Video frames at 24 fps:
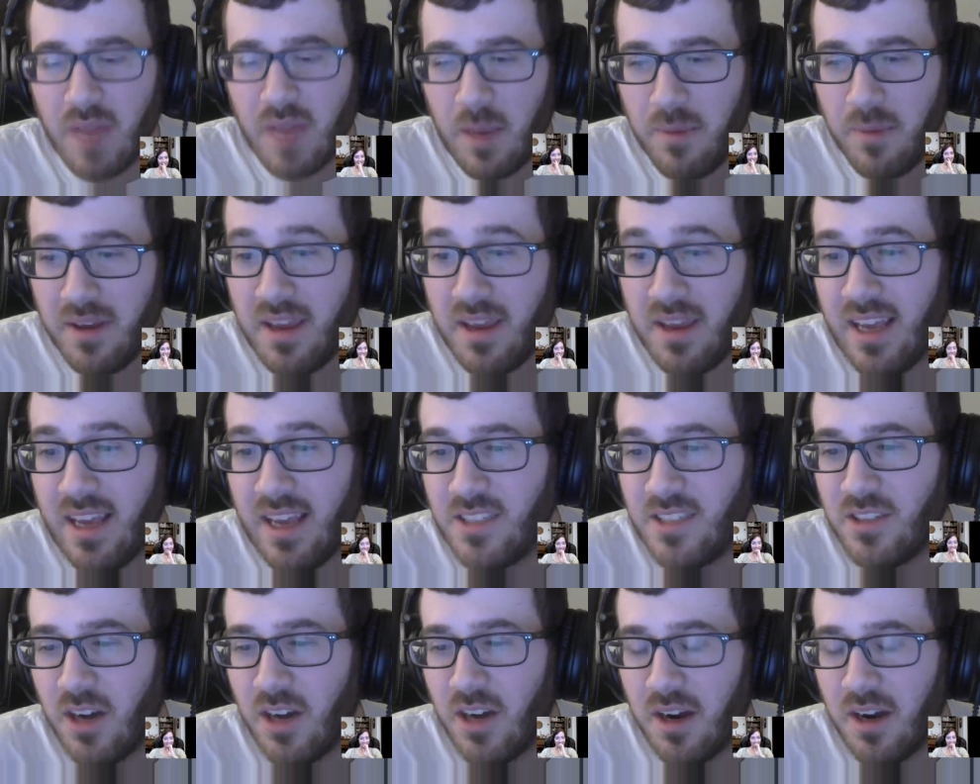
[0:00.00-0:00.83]
maybe
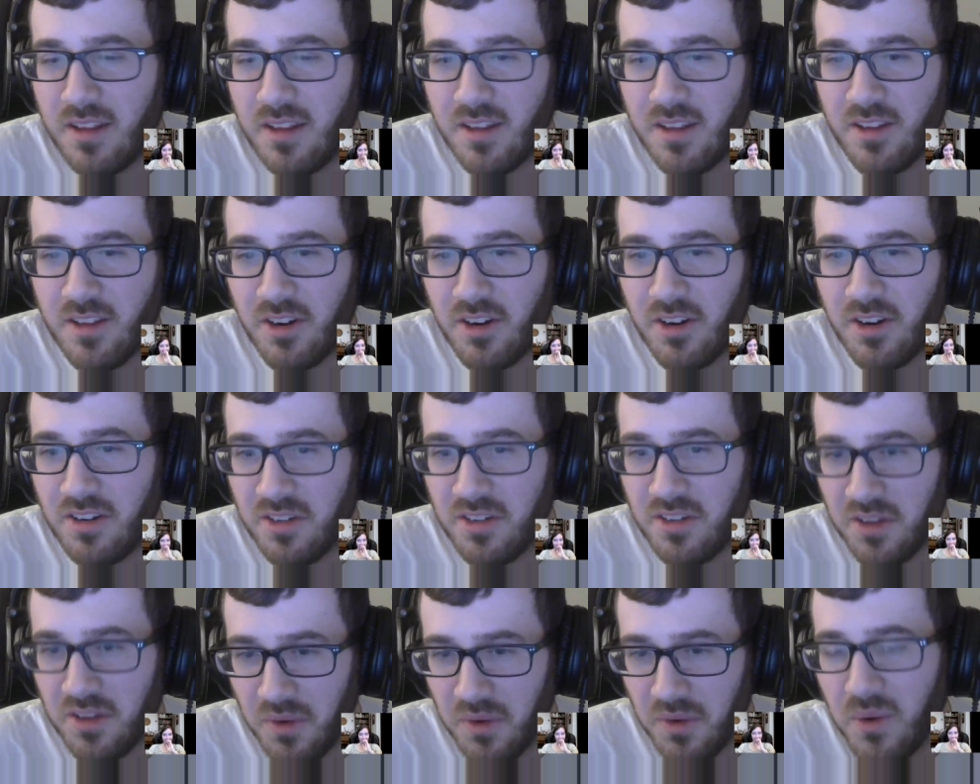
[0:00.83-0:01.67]
he started to
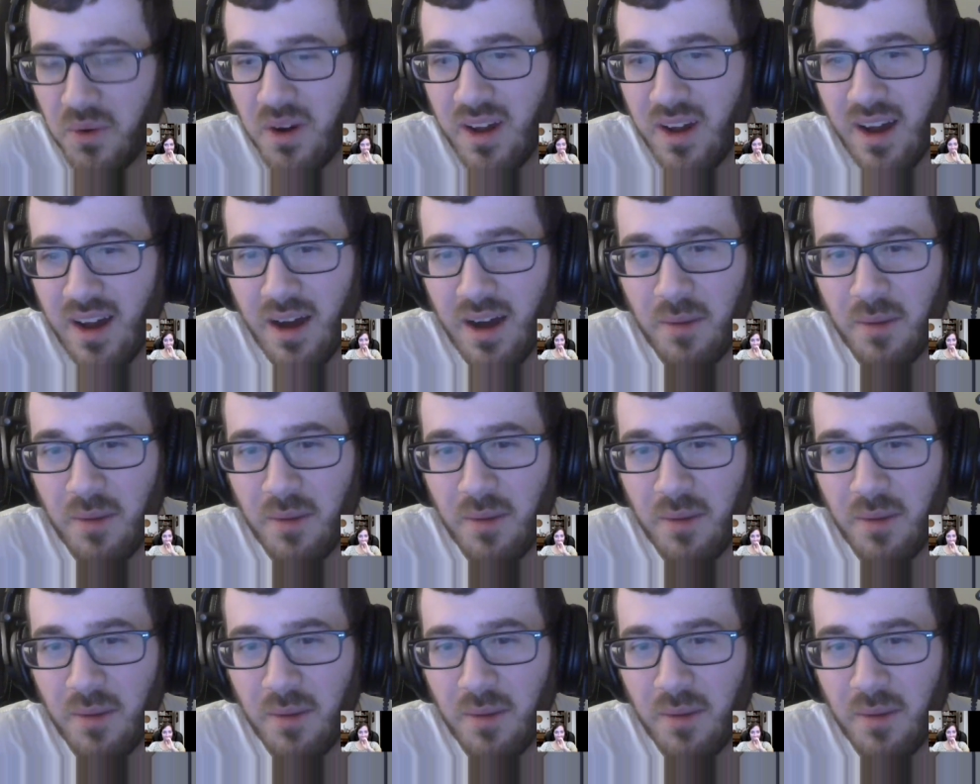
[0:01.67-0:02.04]
turn too,